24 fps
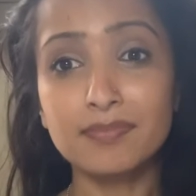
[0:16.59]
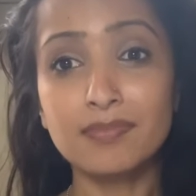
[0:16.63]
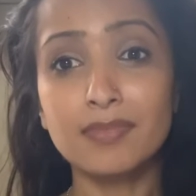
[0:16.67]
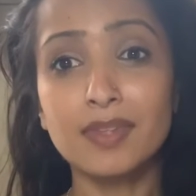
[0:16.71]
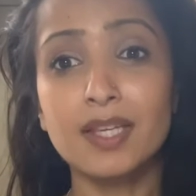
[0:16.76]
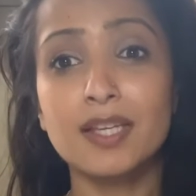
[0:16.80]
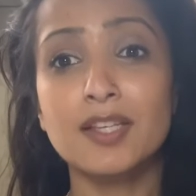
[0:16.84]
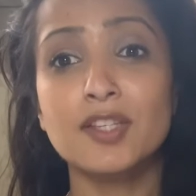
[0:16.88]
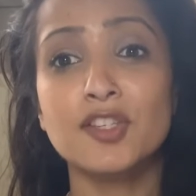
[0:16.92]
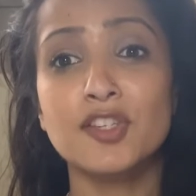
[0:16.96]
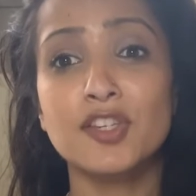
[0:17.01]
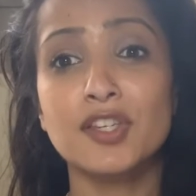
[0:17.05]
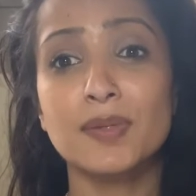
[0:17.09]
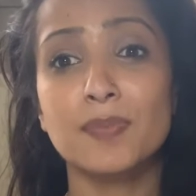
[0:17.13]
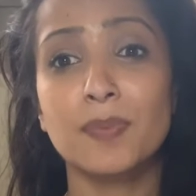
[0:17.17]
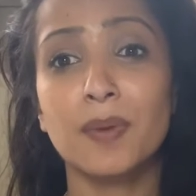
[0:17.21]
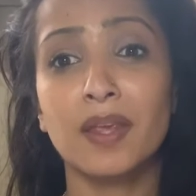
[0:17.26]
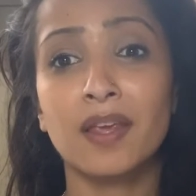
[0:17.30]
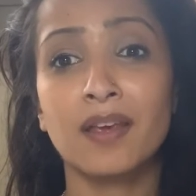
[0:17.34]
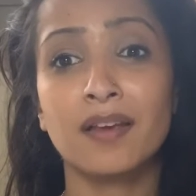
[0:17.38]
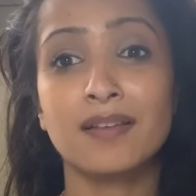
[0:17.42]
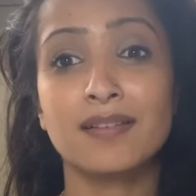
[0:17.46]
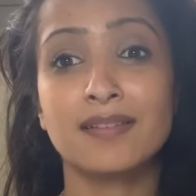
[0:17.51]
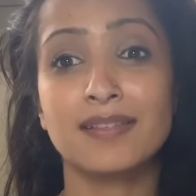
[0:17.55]
It's just
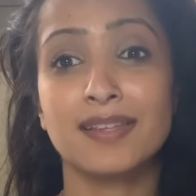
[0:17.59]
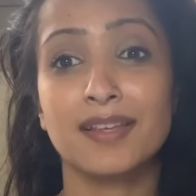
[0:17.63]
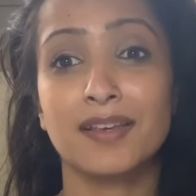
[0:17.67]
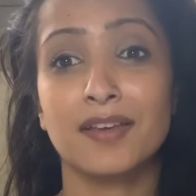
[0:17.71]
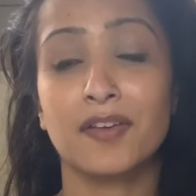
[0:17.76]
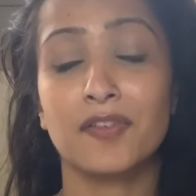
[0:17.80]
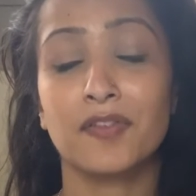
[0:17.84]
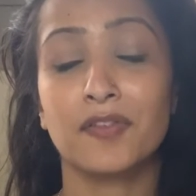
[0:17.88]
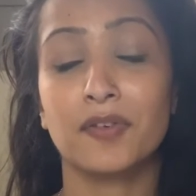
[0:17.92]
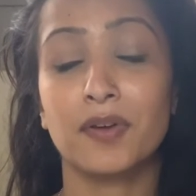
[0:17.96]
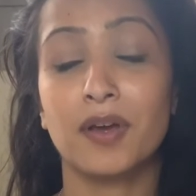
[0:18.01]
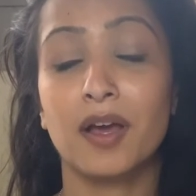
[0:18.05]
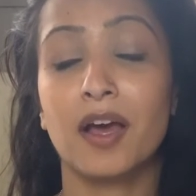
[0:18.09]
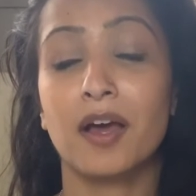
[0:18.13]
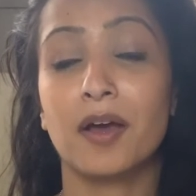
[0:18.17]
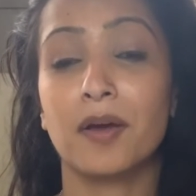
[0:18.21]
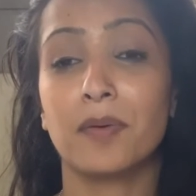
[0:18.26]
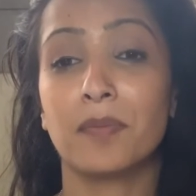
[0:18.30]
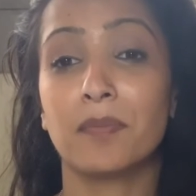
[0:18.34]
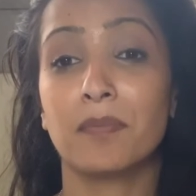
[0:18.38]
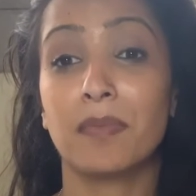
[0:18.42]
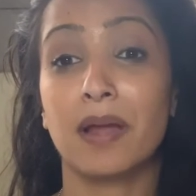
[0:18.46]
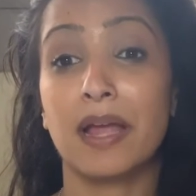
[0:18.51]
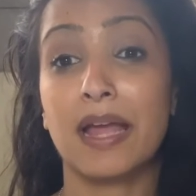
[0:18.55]
because of
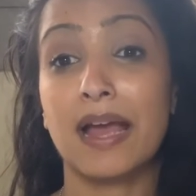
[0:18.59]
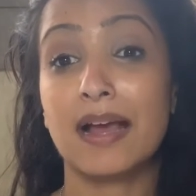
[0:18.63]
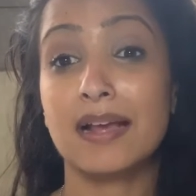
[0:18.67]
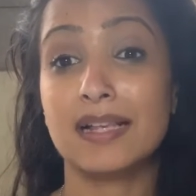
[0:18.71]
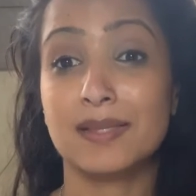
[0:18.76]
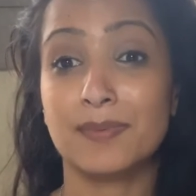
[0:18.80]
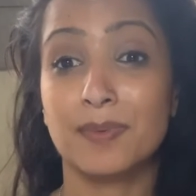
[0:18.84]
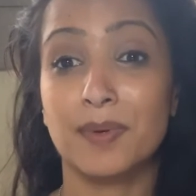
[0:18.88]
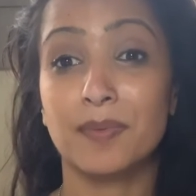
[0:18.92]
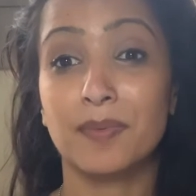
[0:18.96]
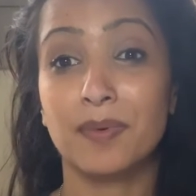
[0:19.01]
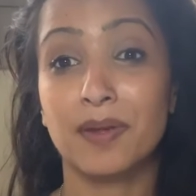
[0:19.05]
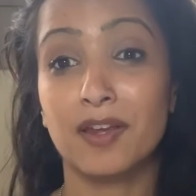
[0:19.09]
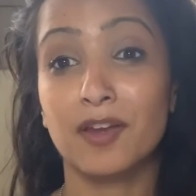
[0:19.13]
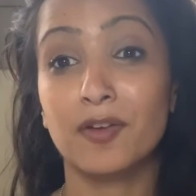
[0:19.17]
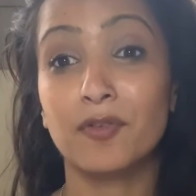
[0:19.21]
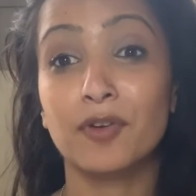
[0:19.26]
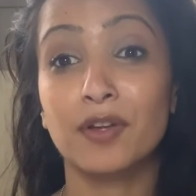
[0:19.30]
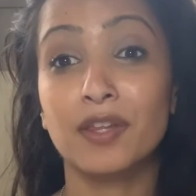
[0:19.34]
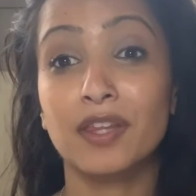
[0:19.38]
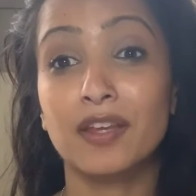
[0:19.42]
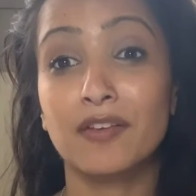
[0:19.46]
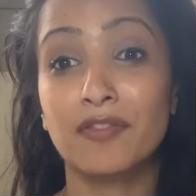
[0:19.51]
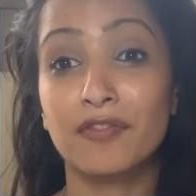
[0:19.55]
my asthma being
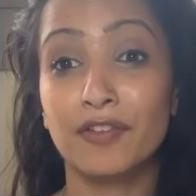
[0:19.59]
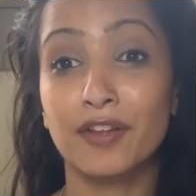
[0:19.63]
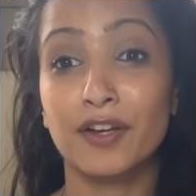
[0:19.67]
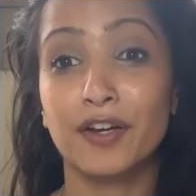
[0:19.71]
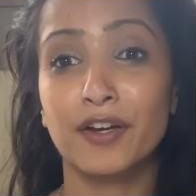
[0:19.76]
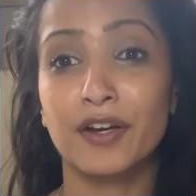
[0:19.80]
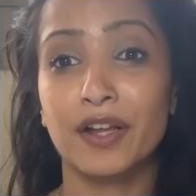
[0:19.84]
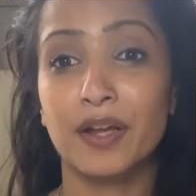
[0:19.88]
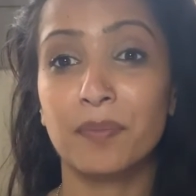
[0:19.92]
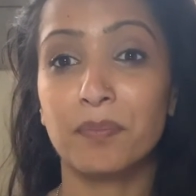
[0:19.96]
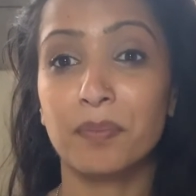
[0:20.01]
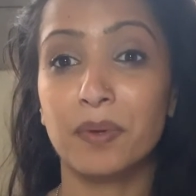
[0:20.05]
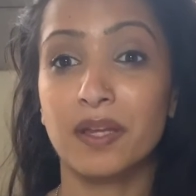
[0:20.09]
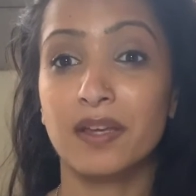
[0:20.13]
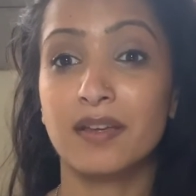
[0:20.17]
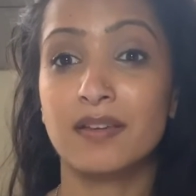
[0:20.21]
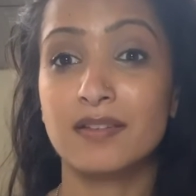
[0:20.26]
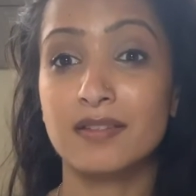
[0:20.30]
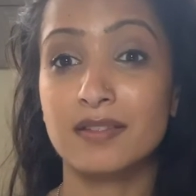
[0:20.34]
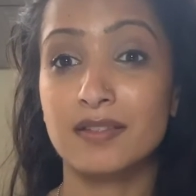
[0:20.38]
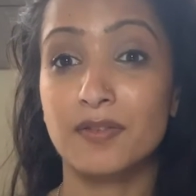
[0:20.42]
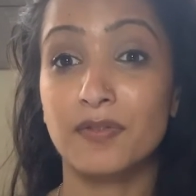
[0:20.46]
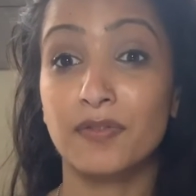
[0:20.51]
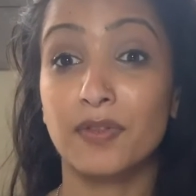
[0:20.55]
really flared up because
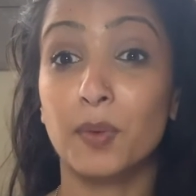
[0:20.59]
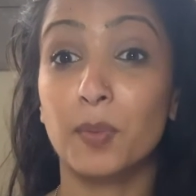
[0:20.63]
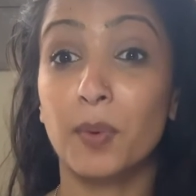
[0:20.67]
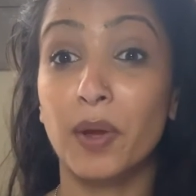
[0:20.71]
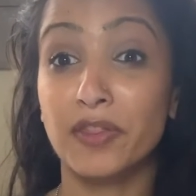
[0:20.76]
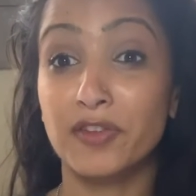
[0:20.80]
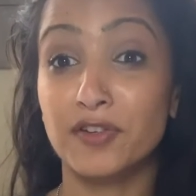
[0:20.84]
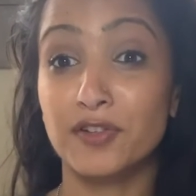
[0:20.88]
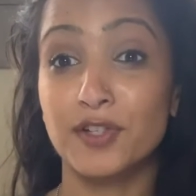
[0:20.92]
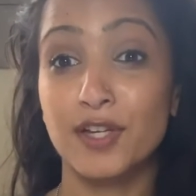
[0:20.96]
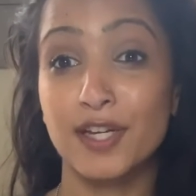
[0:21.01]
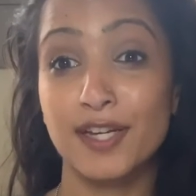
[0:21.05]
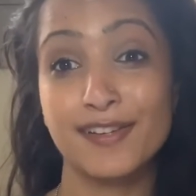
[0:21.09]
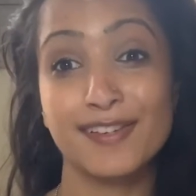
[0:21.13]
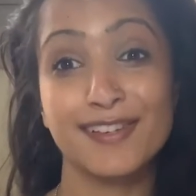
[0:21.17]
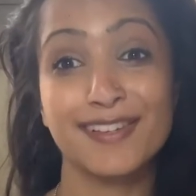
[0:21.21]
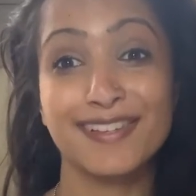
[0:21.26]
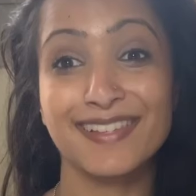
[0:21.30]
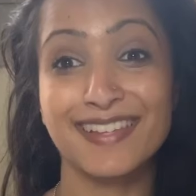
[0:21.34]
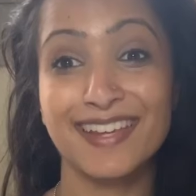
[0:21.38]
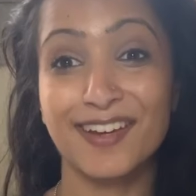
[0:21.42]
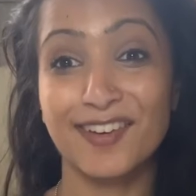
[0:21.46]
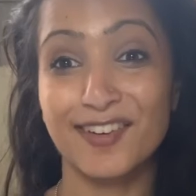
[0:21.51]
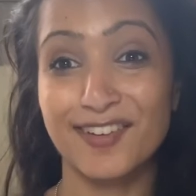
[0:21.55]
of the weather changes
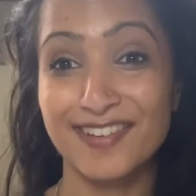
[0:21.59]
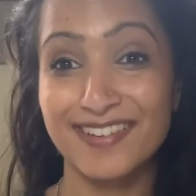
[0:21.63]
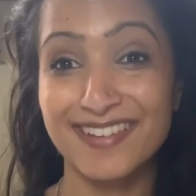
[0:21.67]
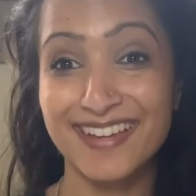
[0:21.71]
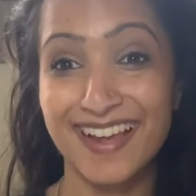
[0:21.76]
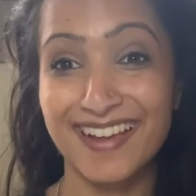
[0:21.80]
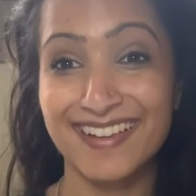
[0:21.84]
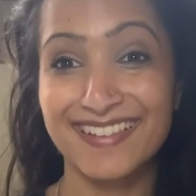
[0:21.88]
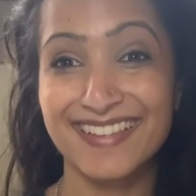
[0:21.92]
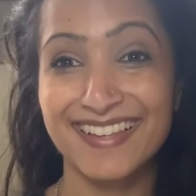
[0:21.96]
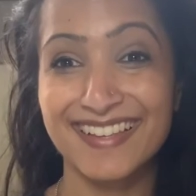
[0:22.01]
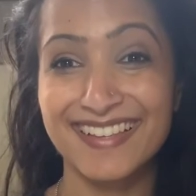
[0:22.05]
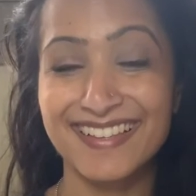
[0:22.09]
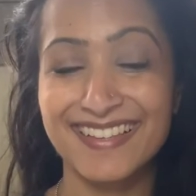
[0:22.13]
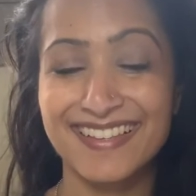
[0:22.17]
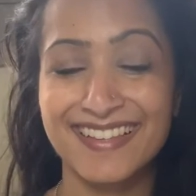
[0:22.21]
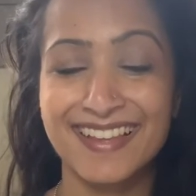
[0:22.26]
here in Texas.